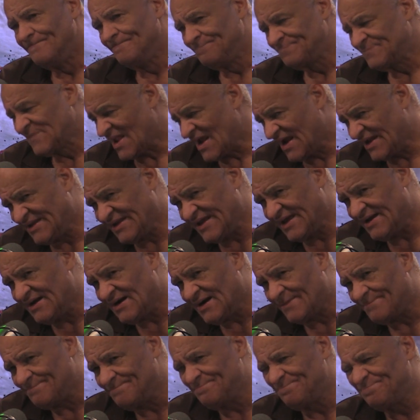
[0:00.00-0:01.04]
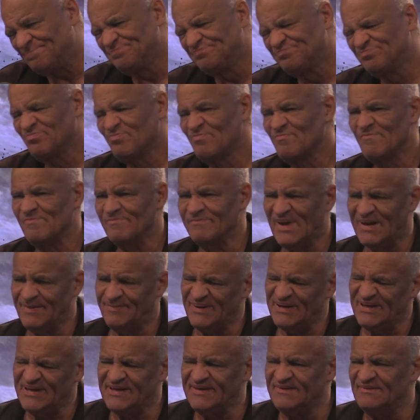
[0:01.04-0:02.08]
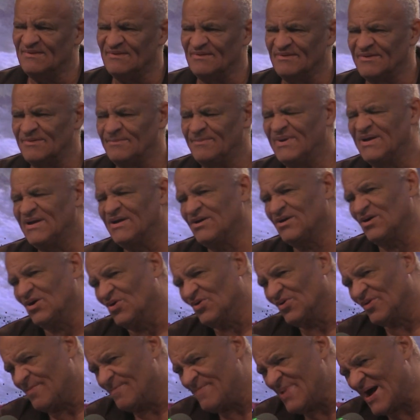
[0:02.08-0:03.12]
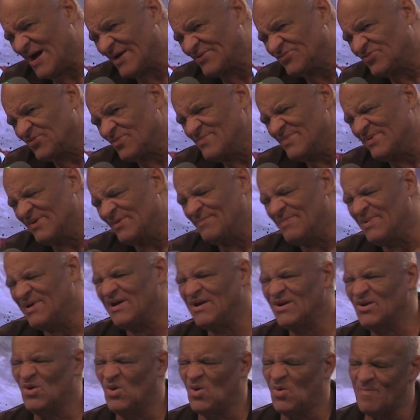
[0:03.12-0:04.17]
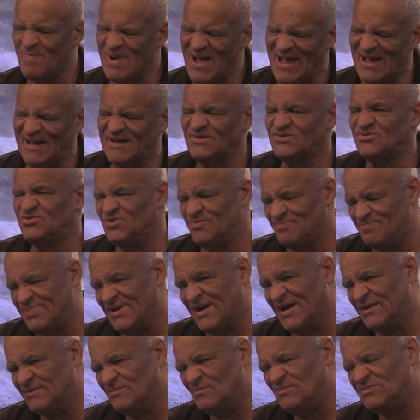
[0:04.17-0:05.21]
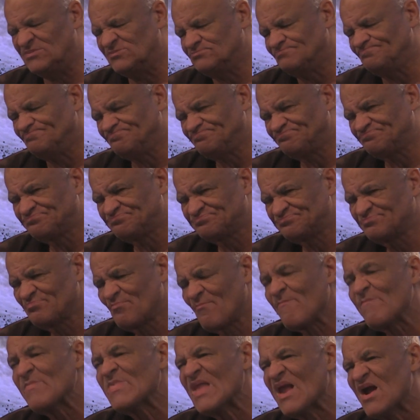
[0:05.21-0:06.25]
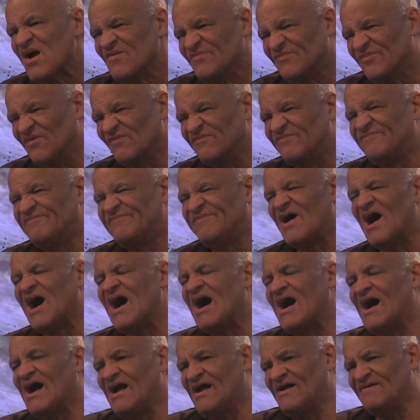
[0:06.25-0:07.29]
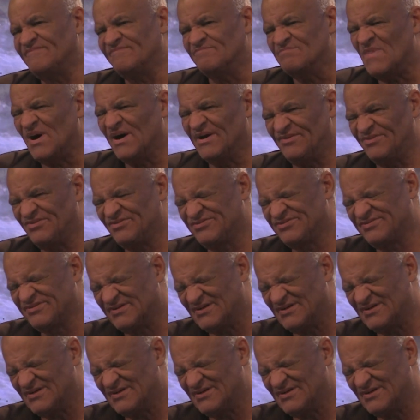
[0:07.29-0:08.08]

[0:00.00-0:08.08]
I'd get up, maybe eat a little bit, go to the bathroom a little bit, go back to bed for five months.